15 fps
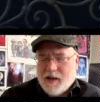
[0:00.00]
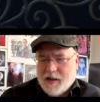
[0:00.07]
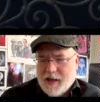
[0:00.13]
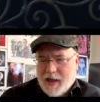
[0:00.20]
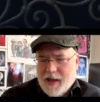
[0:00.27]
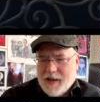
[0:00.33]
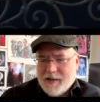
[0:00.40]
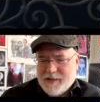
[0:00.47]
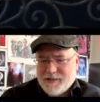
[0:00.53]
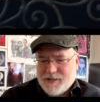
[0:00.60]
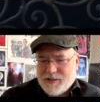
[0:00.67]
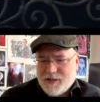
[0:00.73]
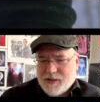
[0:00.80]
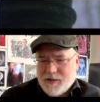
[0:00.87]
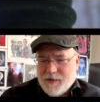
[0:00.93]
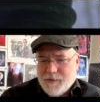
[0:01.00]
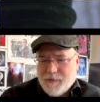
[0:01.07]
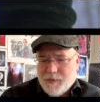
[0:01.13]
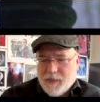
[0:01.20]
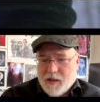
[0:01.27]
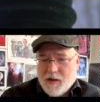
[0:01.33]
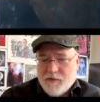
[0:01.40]
And
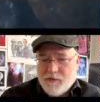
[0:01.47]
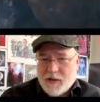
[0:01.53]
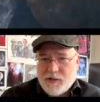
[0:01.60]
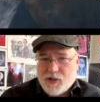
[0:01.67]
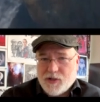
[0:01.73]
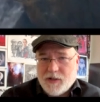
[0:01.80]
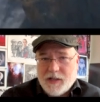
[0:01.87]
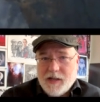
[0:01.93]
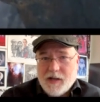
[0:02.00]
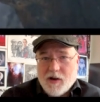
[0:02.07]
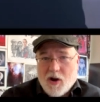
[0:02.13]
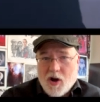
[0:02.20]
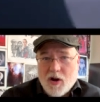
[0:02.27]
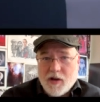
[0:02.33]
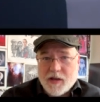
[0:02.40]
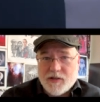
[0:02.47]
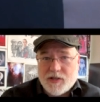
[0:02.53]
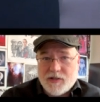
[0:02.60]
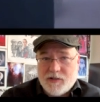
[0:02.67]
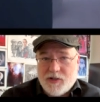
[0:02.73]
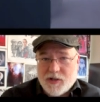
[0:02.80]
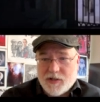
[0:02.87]
eventually,
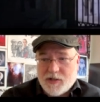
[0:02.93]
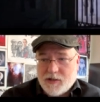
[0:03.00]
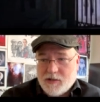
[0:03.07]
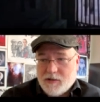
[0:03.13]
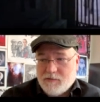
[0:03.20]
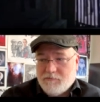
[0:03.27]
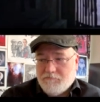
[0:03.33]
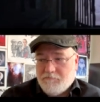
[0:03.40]
August just